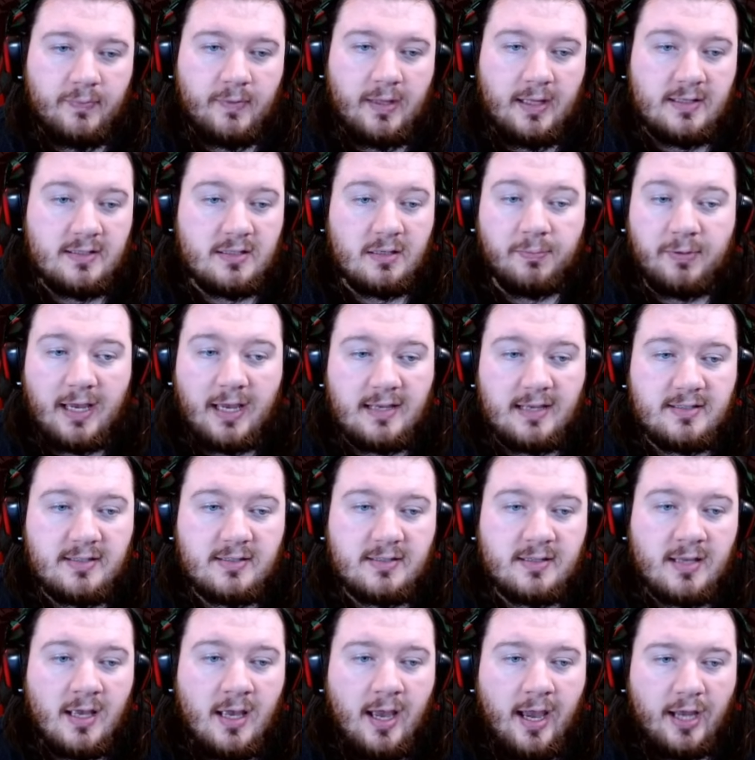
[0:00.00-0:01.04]
In some
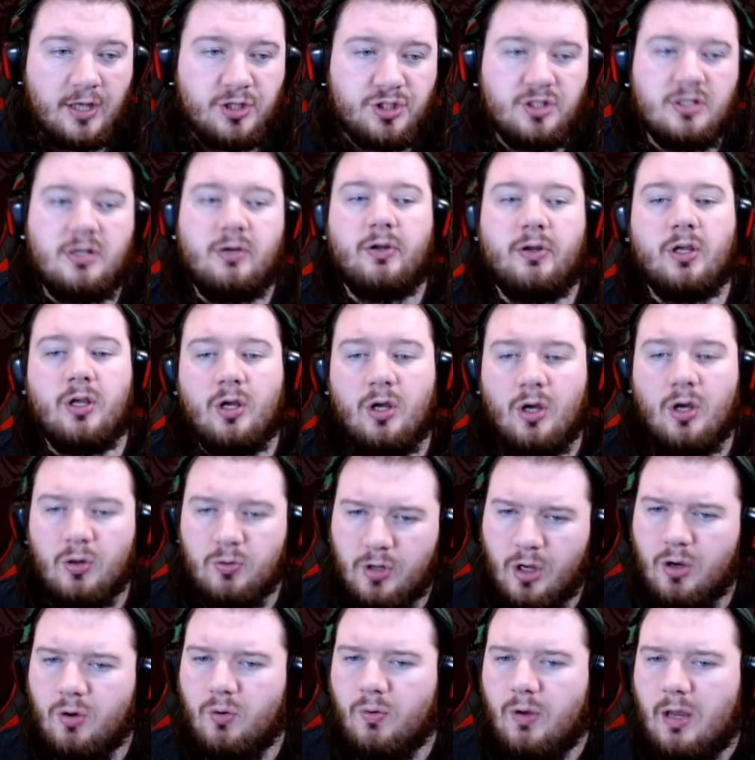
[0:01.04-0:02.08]
cases, a generic, "oh
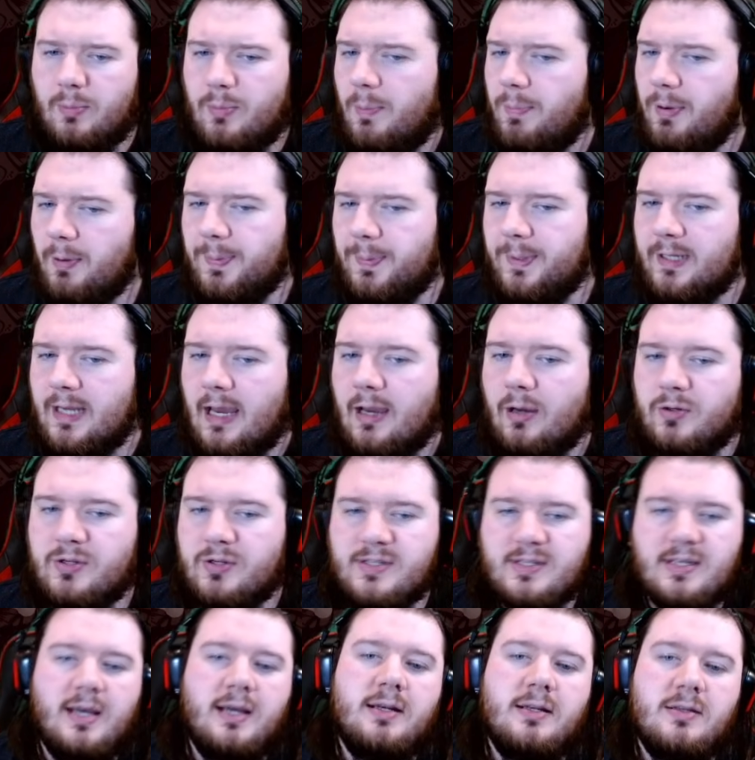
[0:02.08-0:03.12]
no, I'm a puppet now"
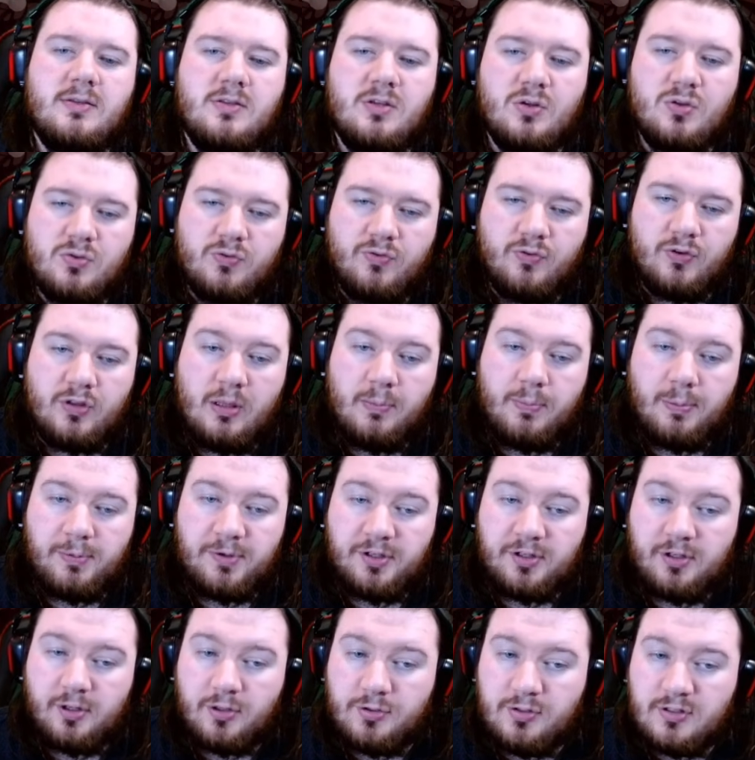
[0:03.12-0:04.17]
design is used for the
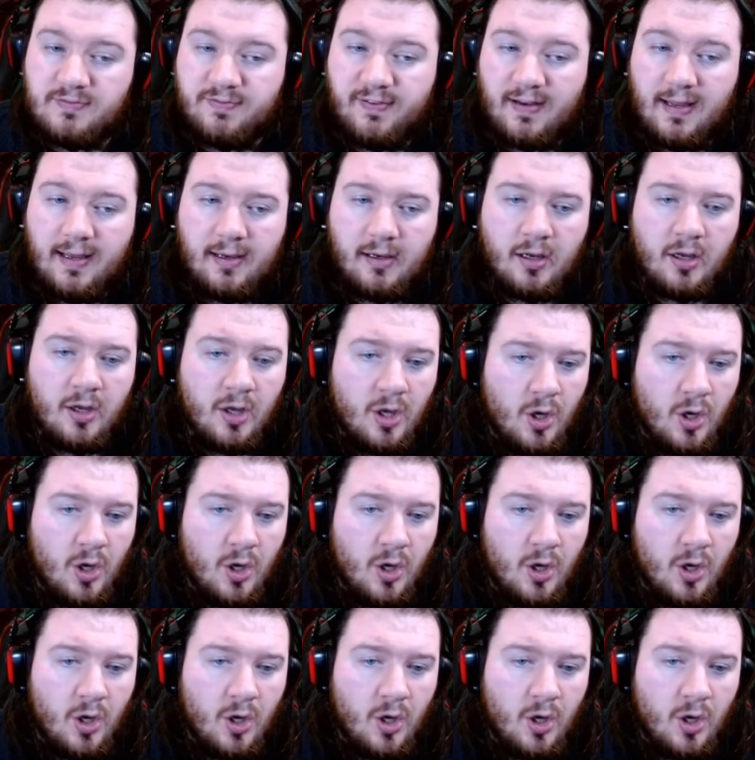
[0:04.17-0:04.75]
puppeted country's flag,